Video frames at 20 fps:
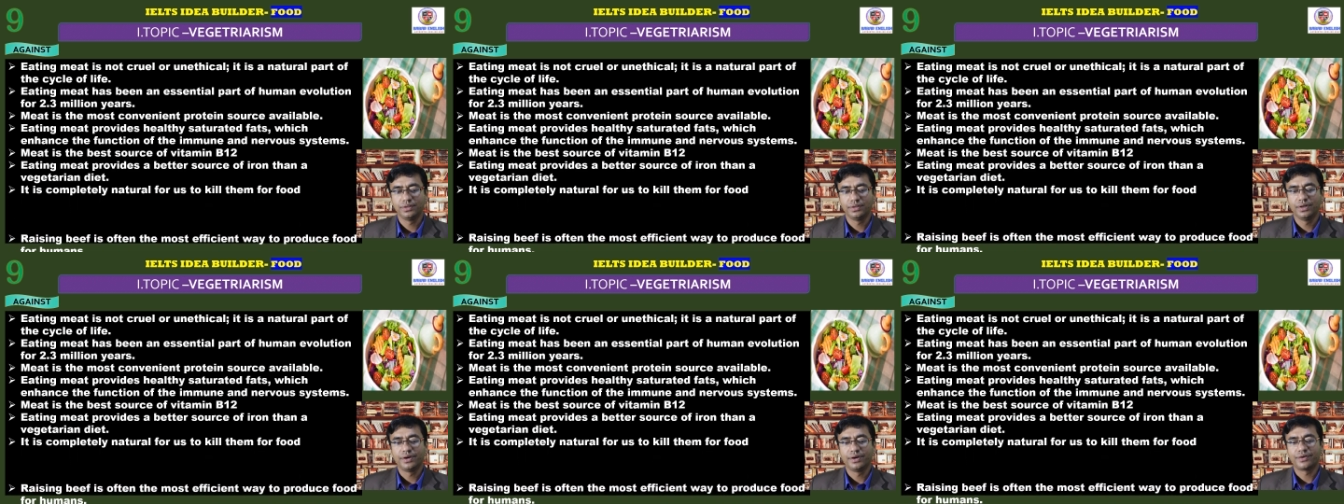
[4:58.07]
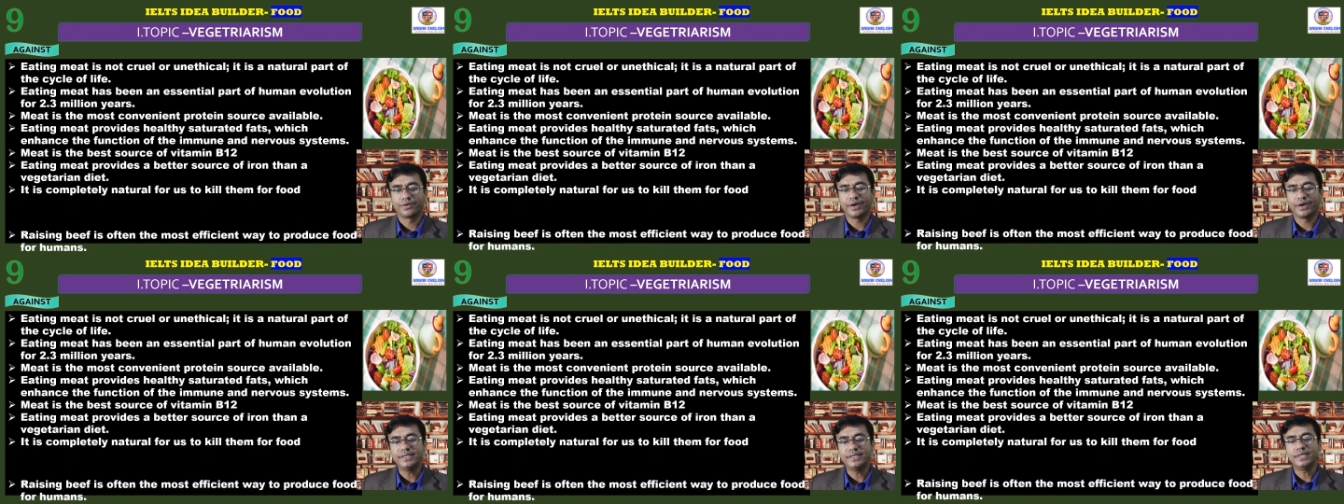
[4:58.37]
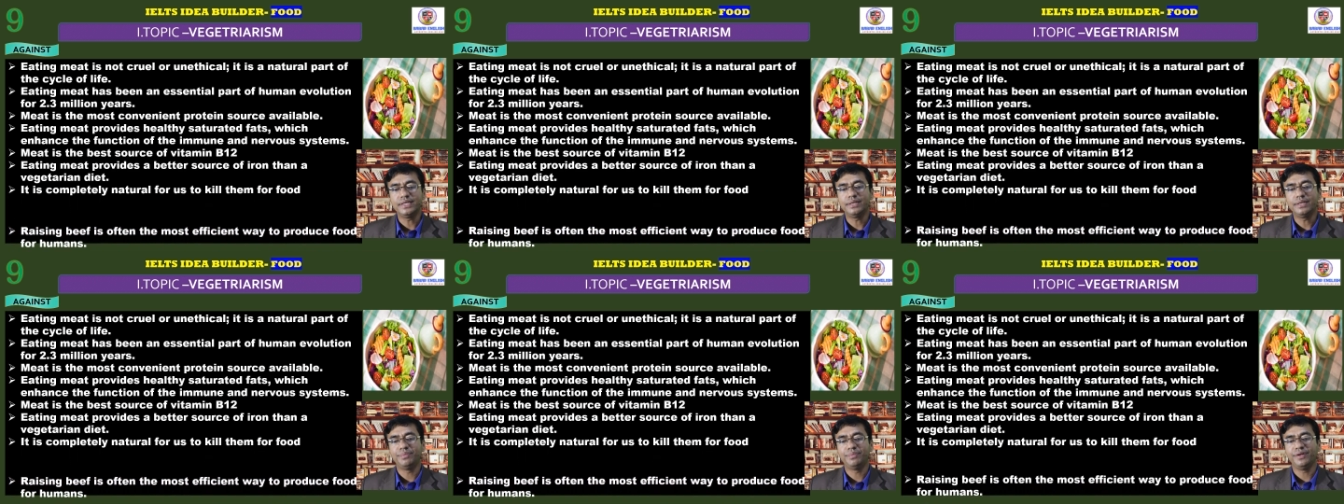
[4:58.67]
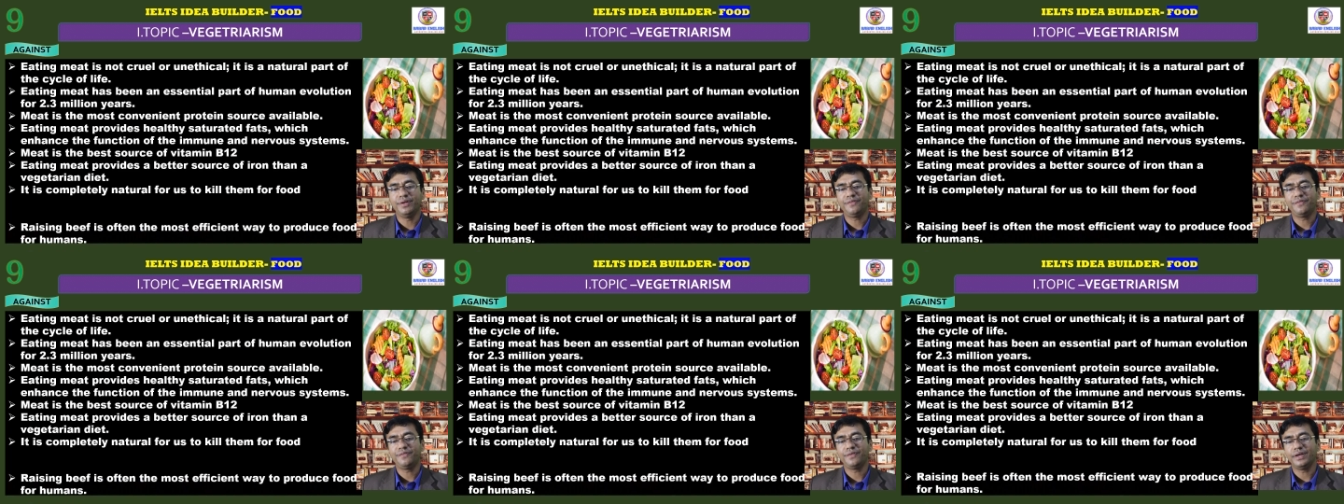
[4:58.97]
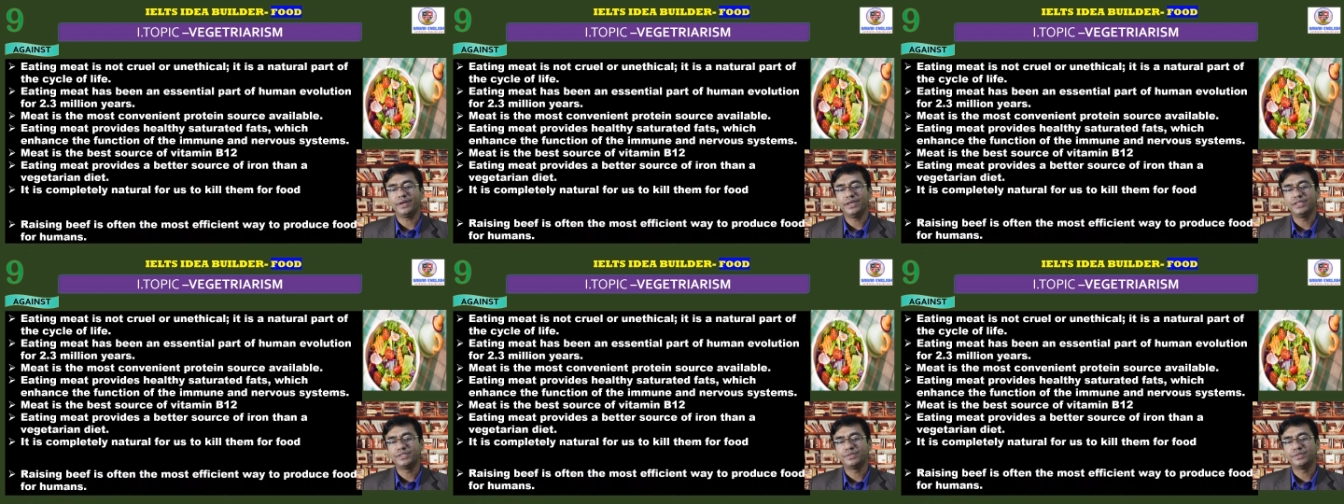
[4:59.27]
Raising beef
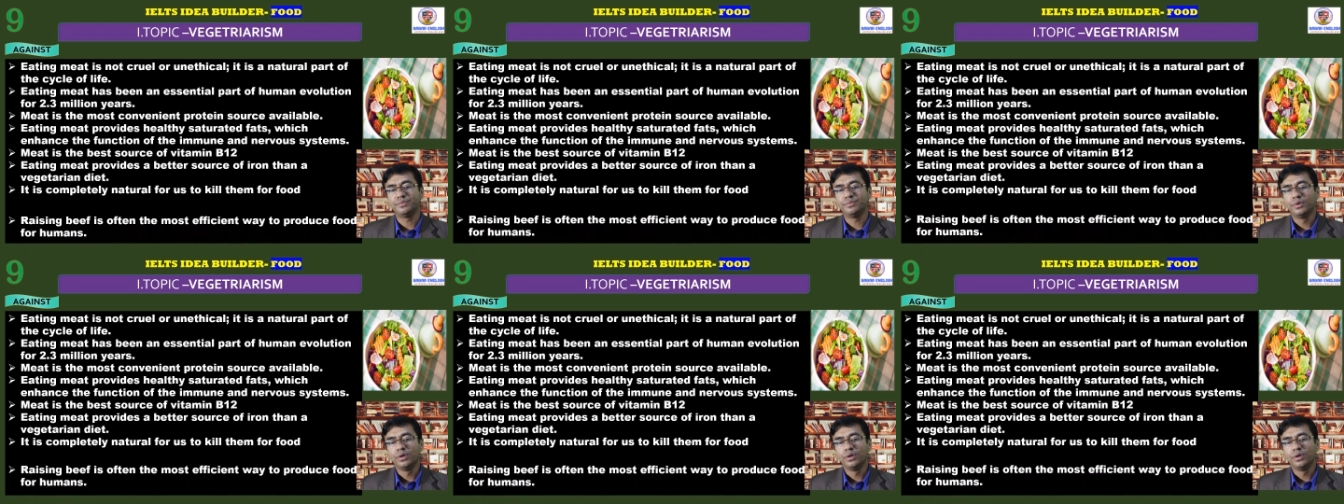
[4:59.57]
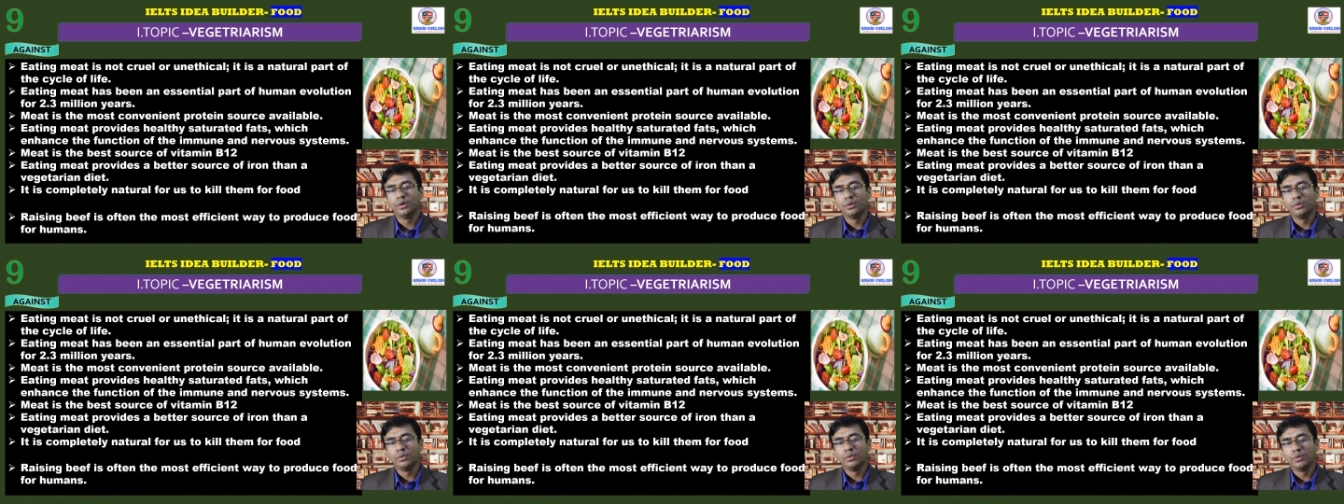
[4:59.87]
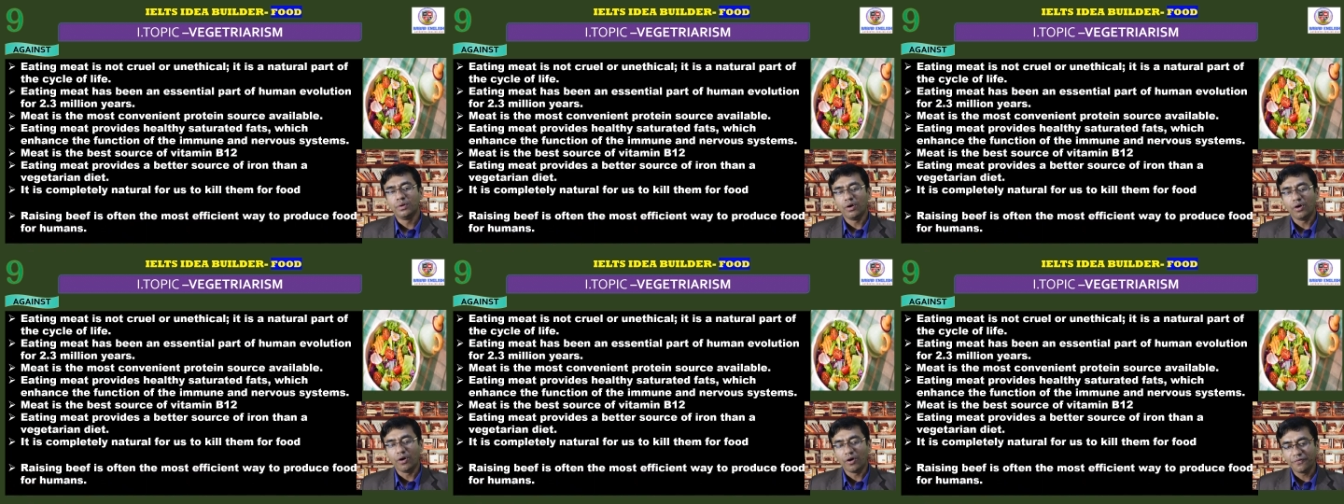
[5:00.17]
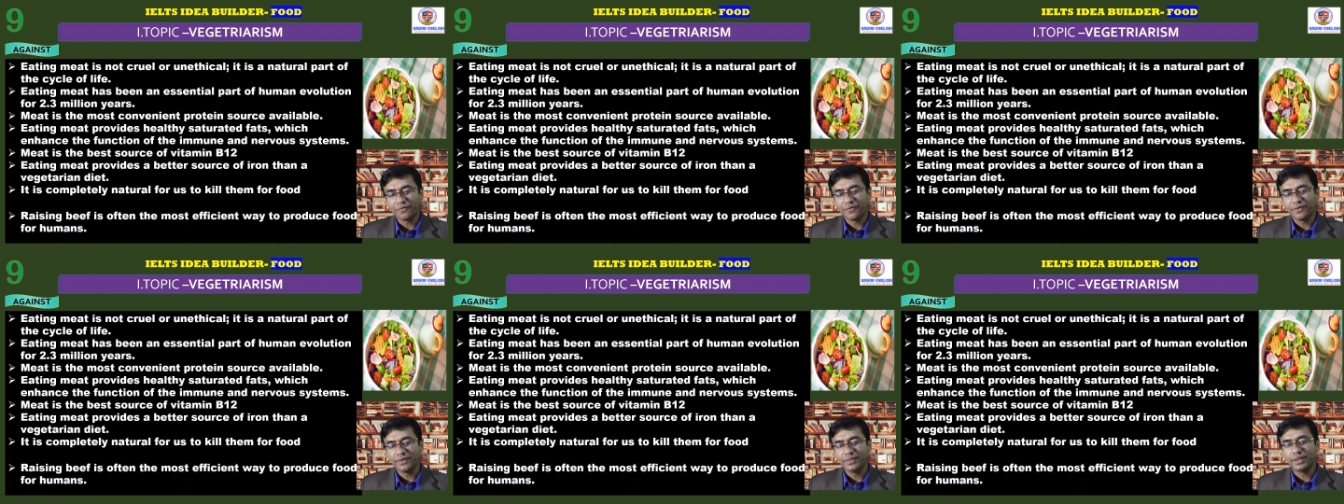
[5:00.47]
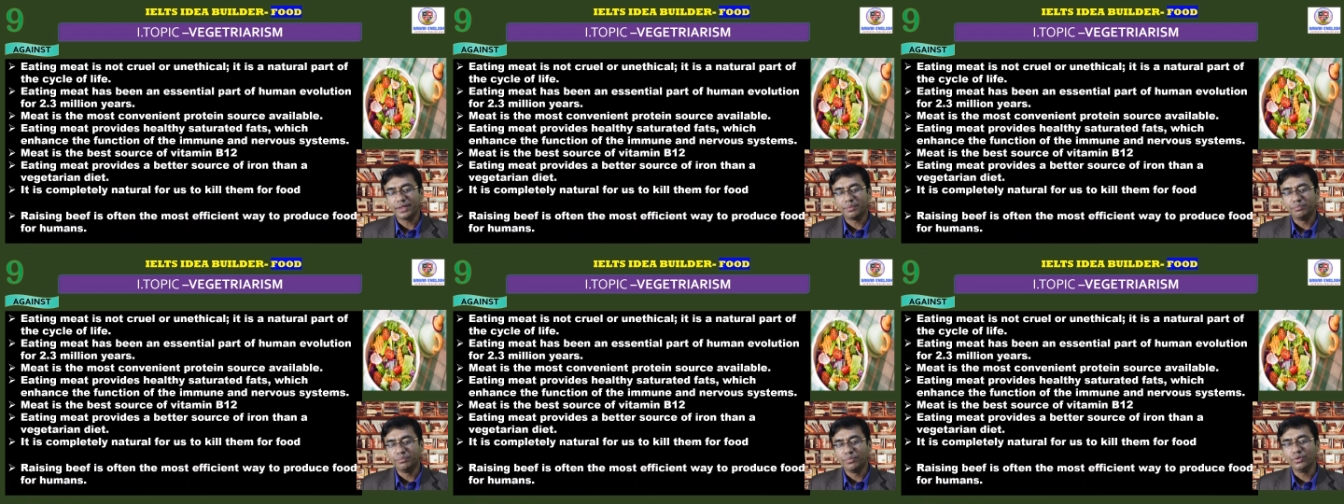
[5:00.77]
is often the
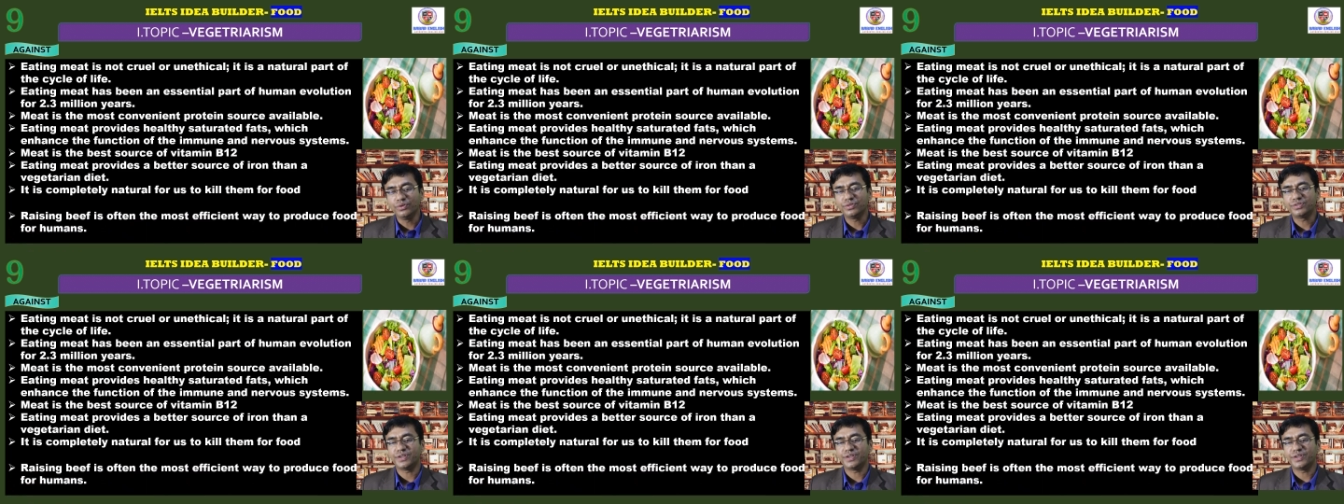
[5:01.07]
most